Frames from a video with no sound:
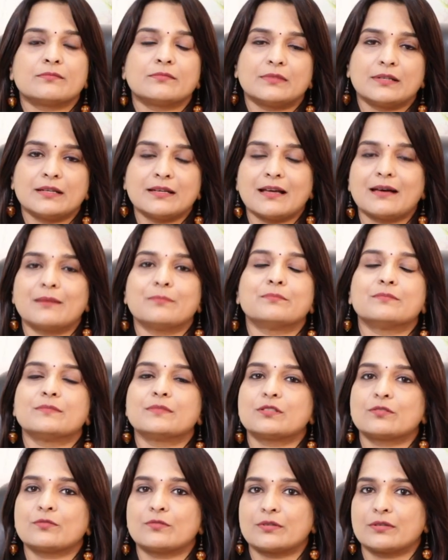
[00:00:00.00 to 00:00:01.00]

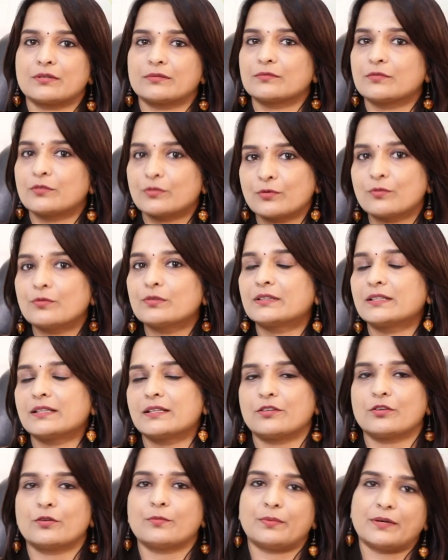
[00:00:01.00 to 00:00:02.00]
lumps or growth
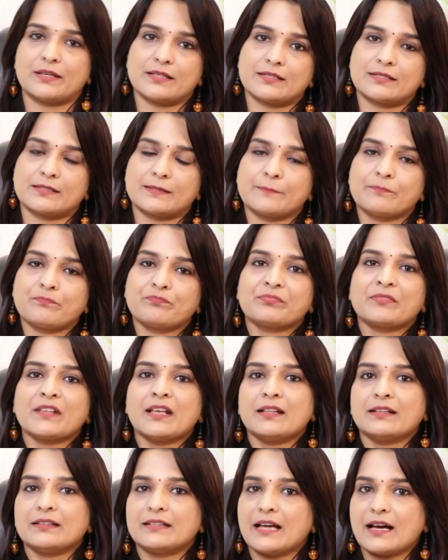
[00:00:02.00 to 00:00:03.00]
in your breast.
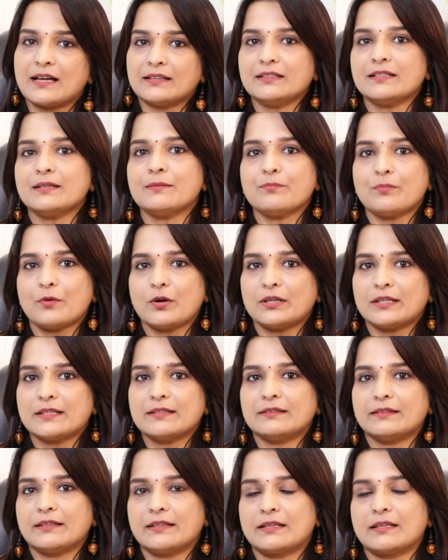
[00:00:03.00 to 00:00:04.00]
The other
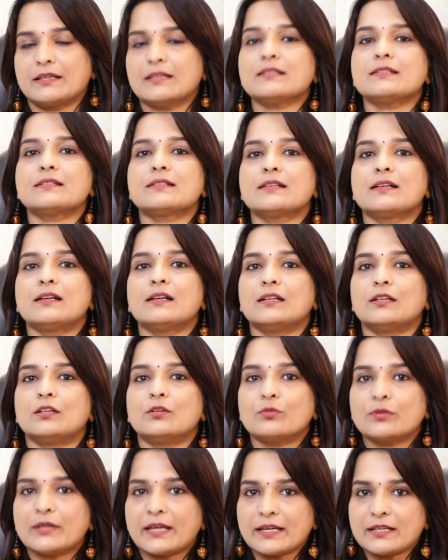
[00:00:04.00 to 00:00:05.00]
important thing is,
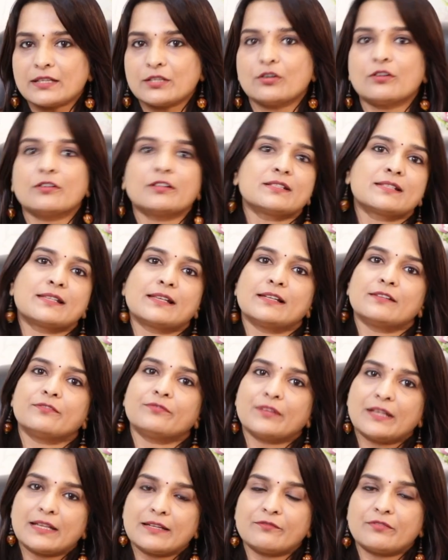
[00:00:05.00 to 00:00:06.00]
look at
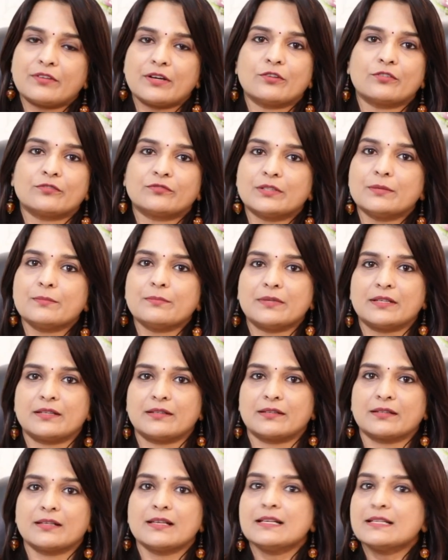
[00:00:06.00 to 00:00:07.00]
yourself in front of the
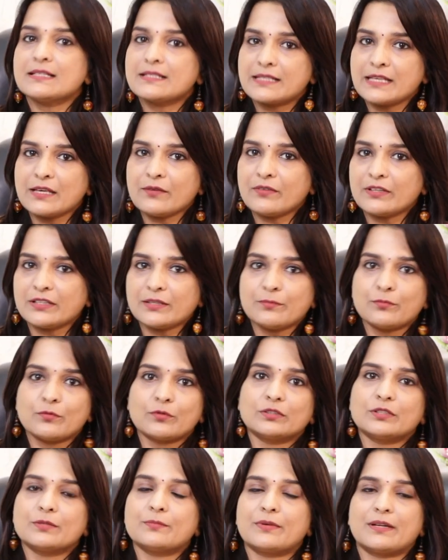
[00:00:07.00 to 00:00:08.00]
mirror. See whether
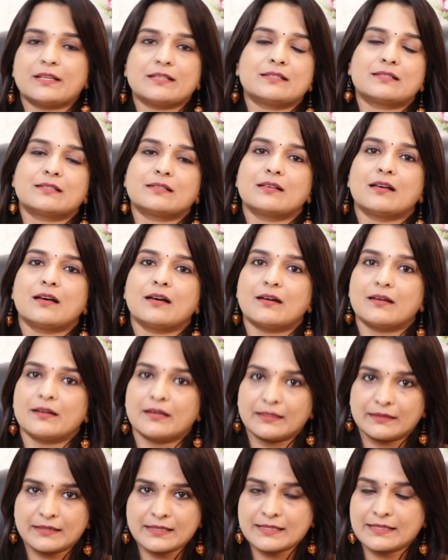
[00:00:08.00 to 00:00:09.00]
both the breasts are
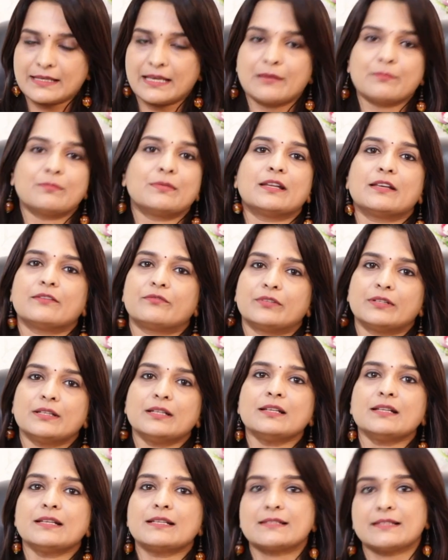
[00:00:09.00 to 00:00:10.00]
at the same
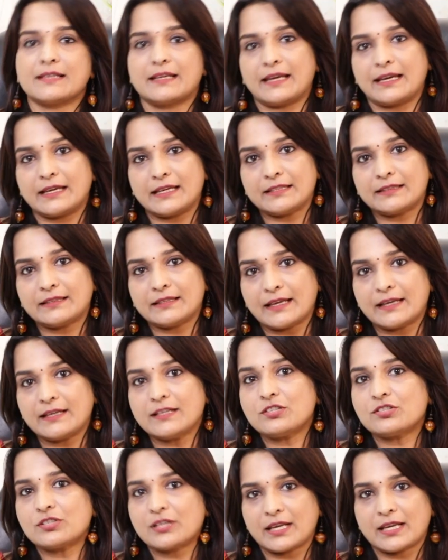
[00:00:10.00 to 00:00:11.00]
level. Is there
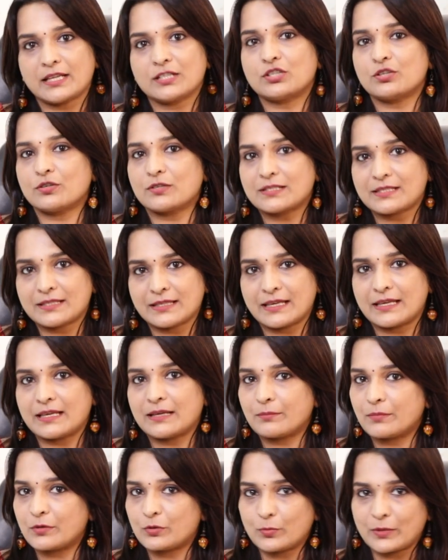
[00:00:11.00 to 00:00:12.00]
any change you are
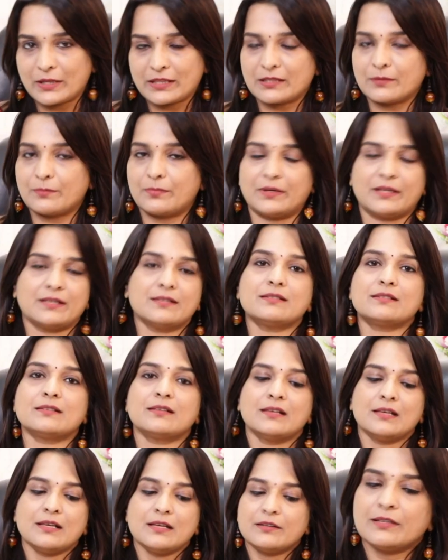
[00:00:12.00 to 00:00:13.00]
seeing between the breasts?
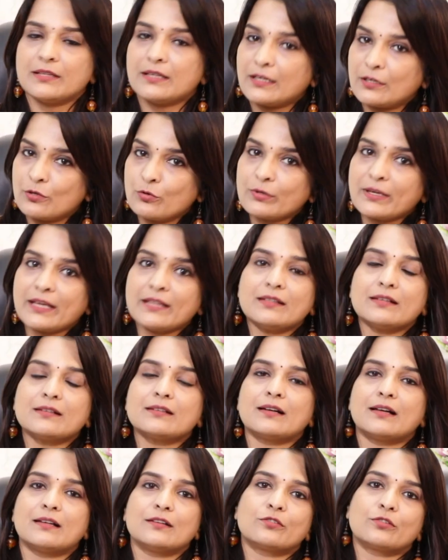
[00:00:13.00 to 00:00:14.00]
Look at the
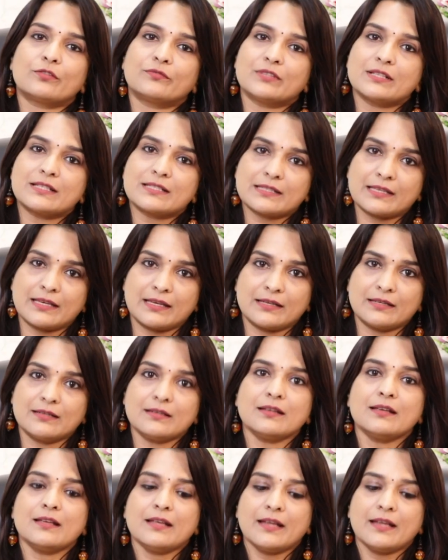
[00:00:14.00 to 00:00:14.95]
color of the skin